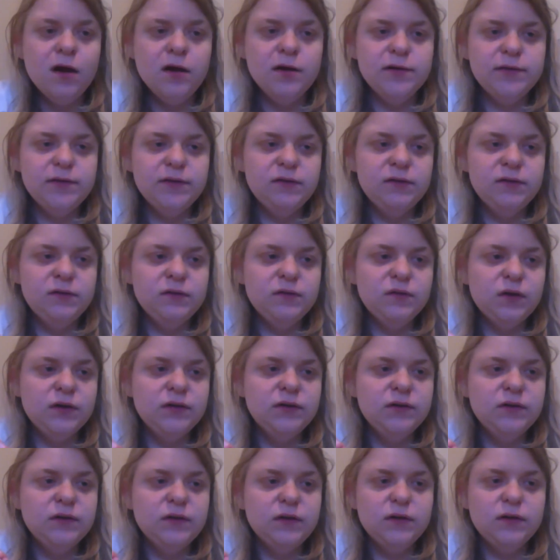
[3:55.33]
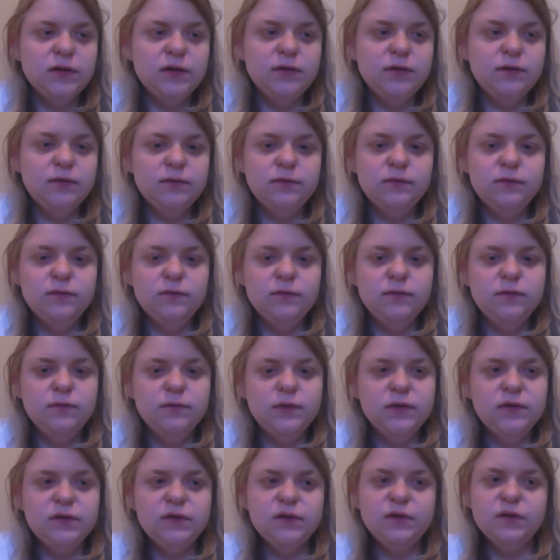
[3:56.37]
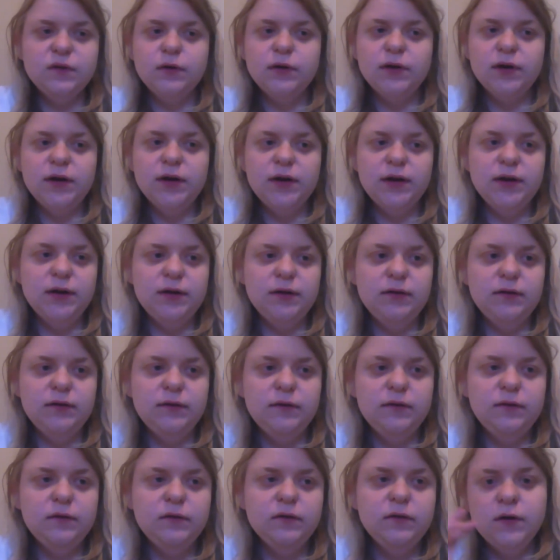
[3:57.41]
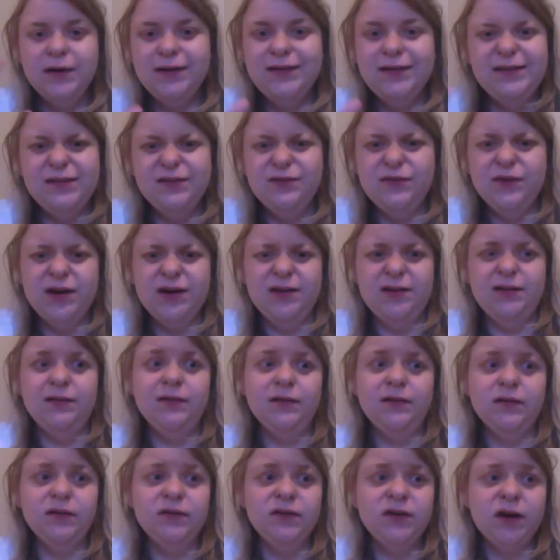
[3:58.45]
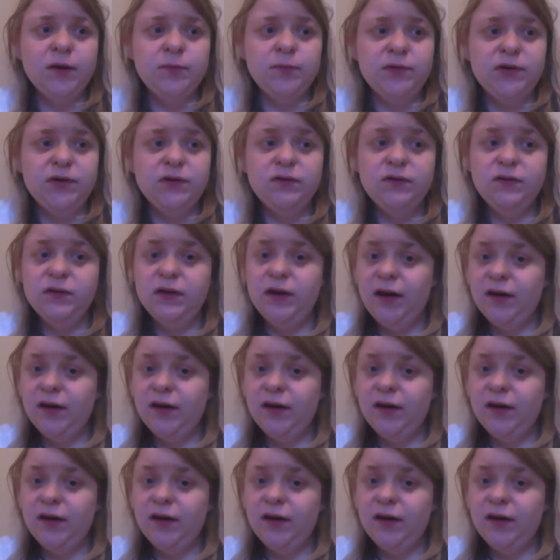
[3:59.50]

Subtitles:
The structure of the story is, it's divided into chapters. It